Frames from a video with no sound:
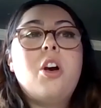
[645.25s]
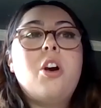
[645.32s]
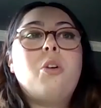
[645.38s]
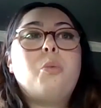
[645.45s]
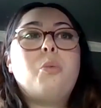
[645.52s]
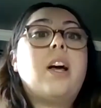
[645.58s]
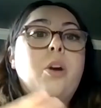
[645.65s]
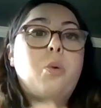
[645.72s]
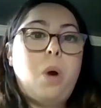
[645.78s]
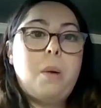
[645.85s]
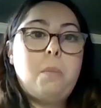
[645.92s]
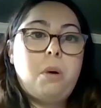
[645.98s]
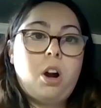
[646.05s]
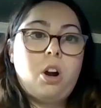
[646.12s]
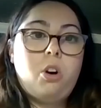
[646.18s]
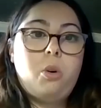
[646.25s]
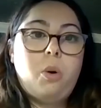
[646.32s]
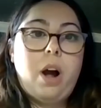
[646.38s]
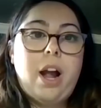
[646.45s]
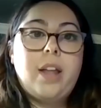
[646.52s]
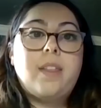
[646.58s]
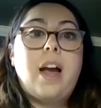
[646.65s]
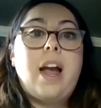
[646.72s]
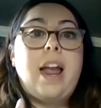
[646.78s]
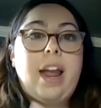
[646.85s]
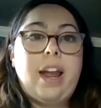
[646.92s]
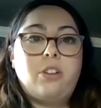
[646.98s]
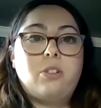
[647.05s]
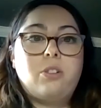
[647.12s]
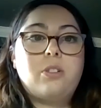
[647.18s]
You like WebROI that
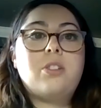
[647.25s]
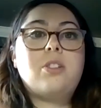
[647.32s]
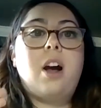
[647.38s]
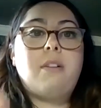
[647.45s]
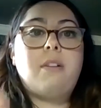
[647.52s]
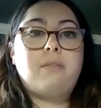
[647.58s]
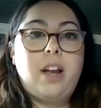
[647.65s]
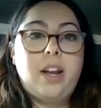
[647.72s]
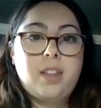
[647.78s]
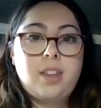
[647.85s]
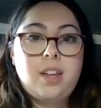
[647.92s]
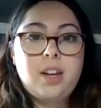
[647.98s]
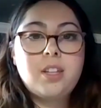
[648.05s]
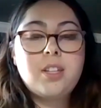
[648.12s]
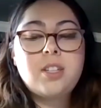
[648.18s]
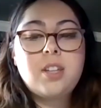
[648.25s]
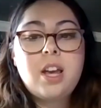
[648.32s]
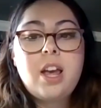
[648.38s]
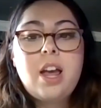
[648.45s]
handles stuff like this.